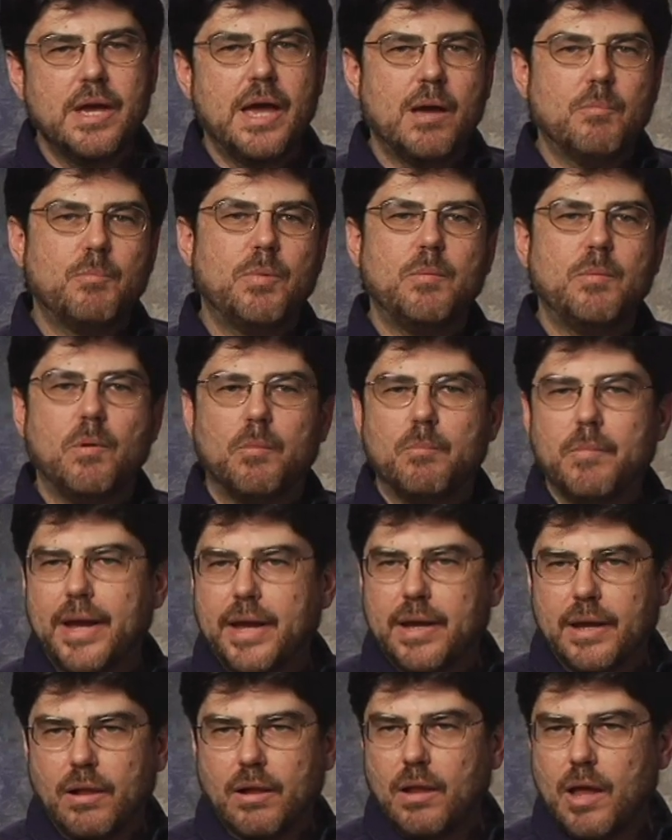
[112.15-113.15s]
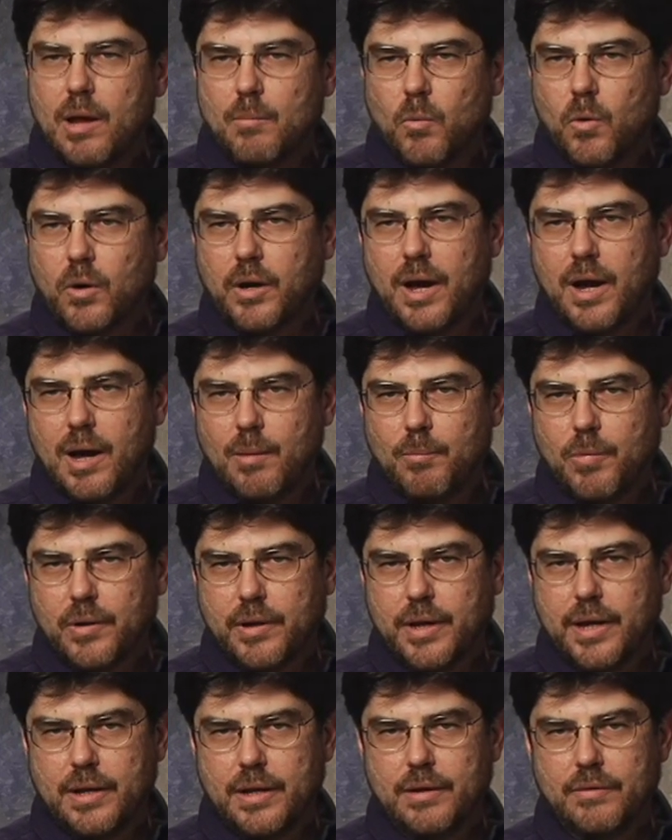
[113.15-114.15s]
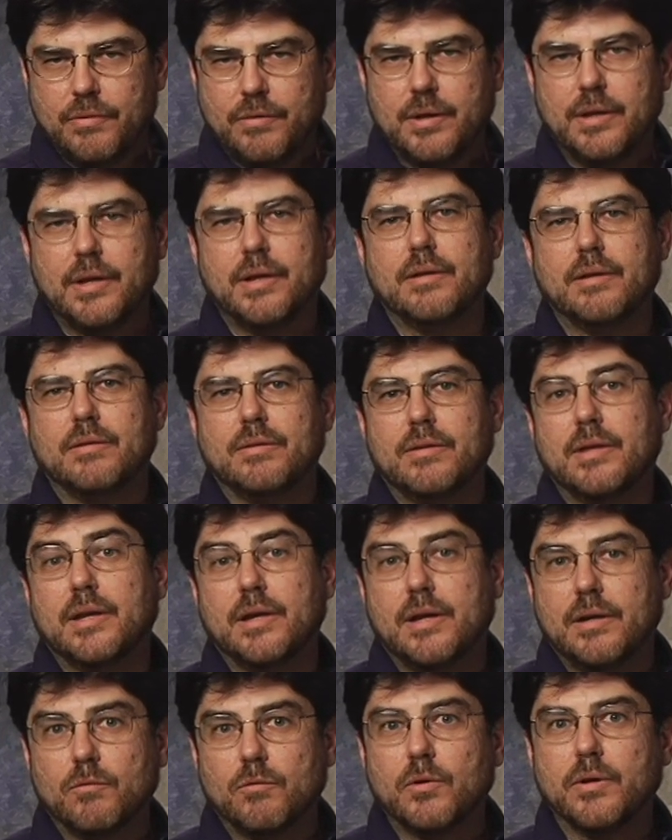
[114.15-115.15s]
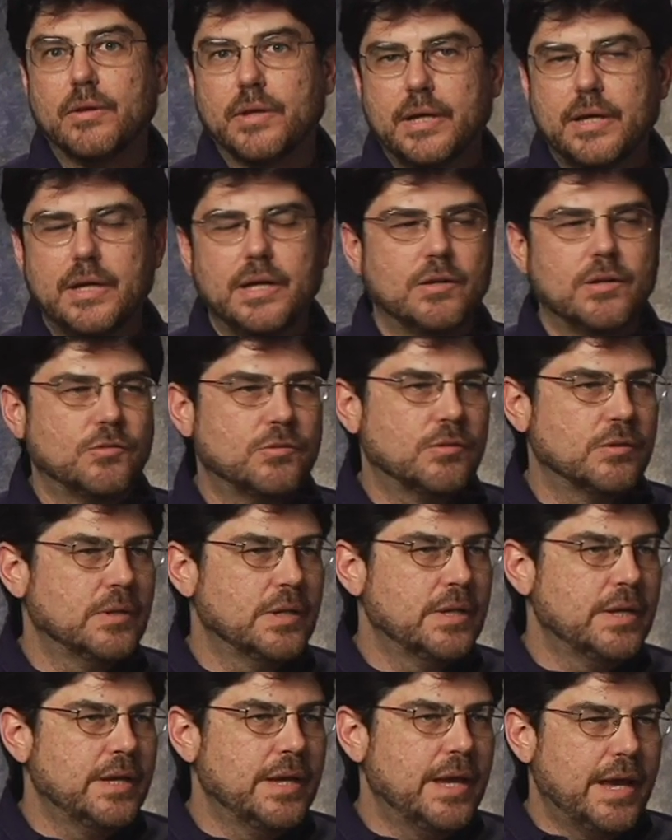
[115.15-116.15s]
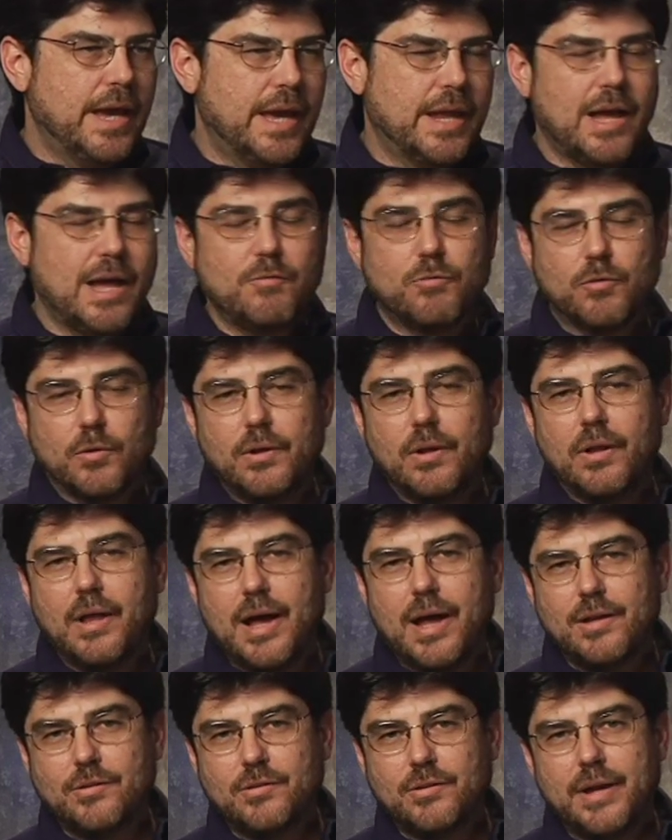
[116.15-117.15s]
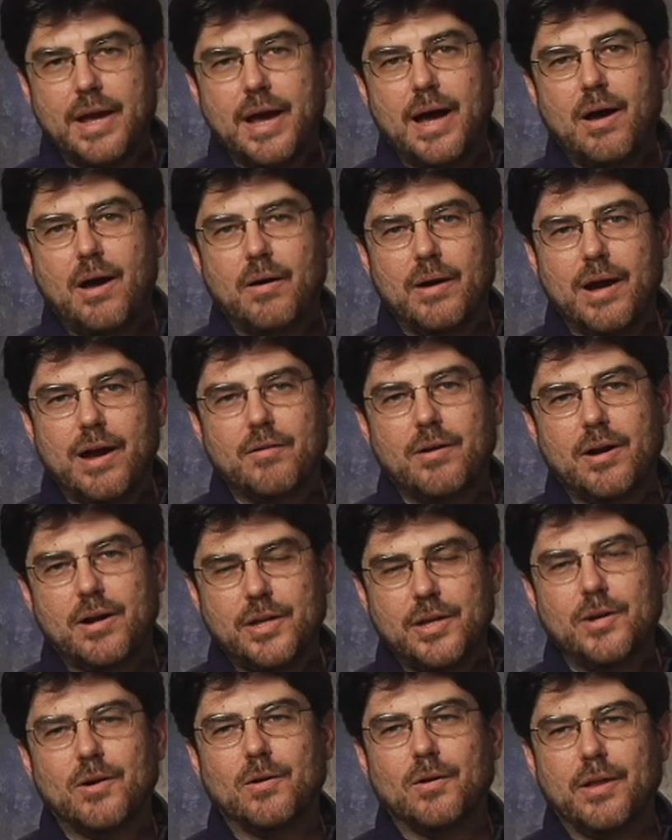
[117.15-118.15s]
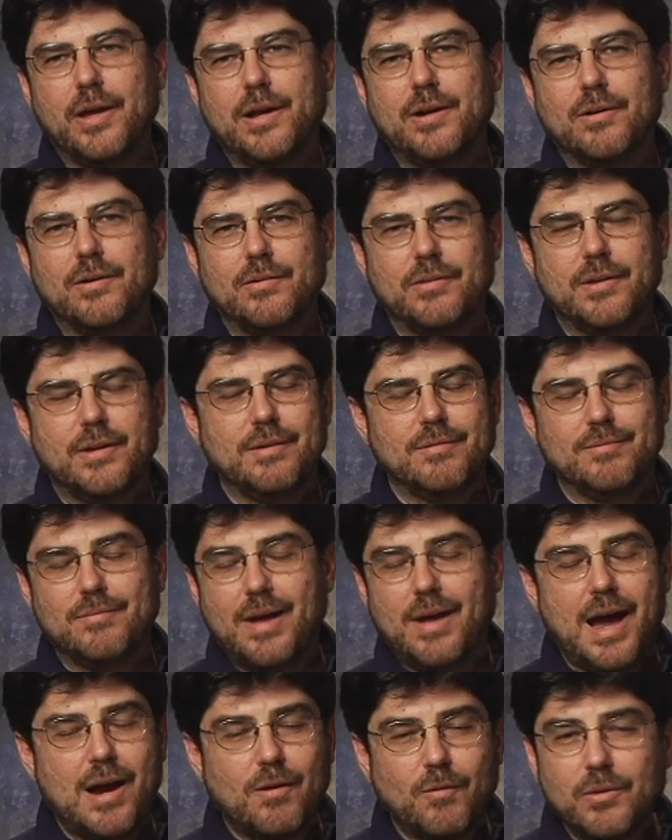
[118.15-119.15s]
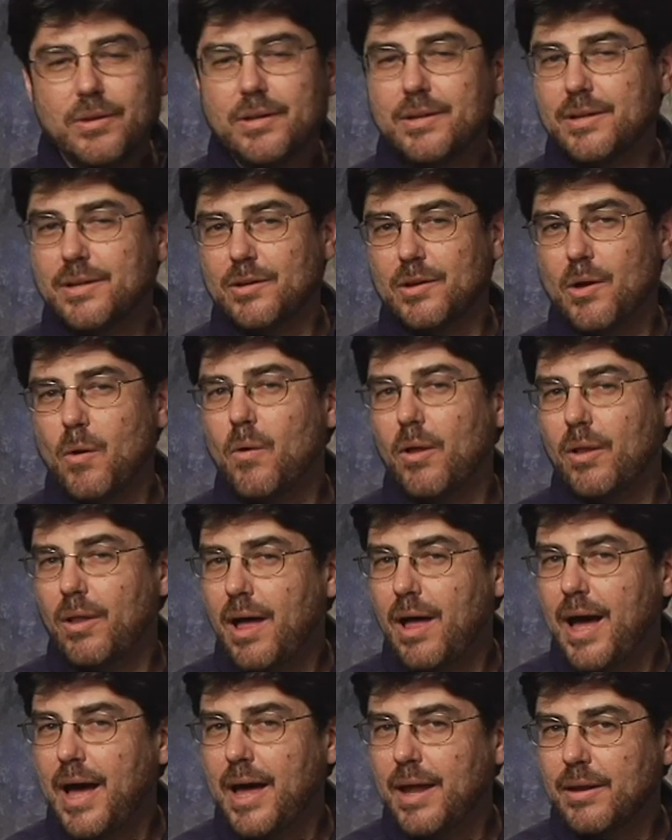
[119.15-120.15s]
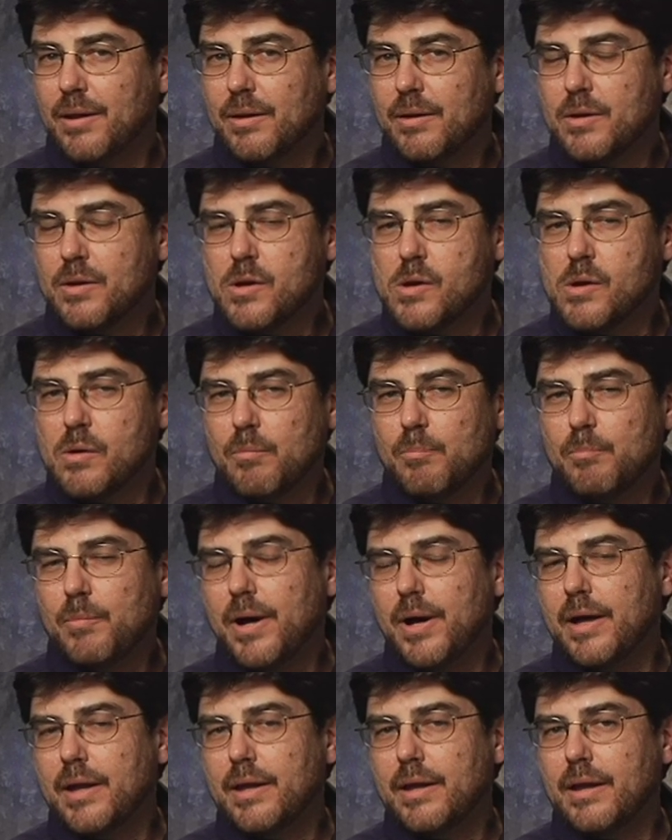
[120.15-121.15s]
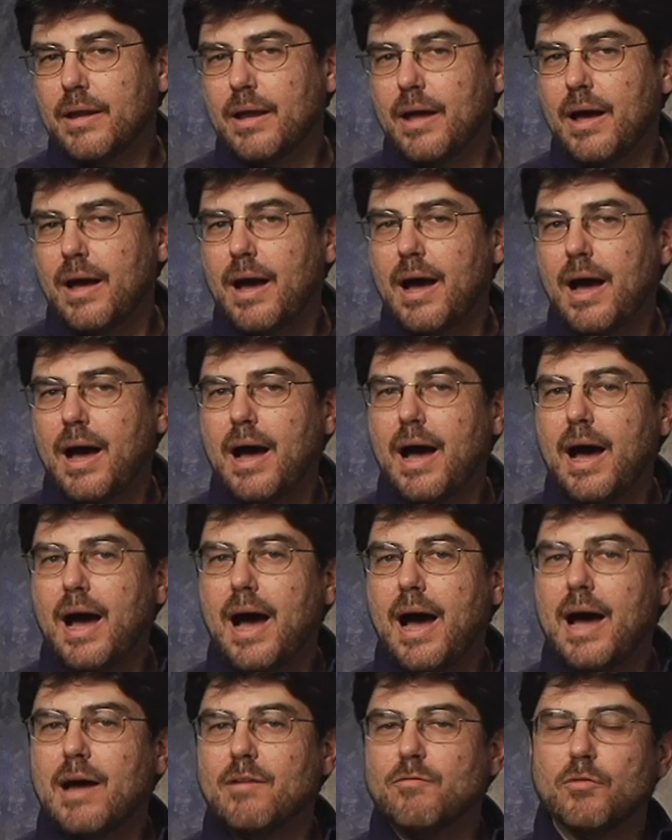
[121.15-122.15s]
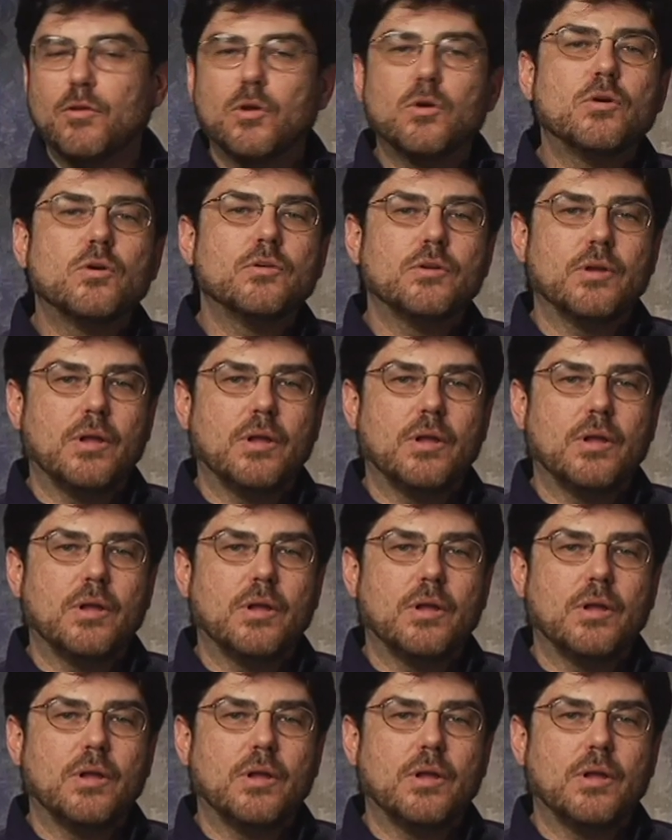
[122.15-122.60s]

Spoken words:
And people make it a lot more complicated than it really is. And I've realized now, a year later, that I really didn't know a lot, but I've learned a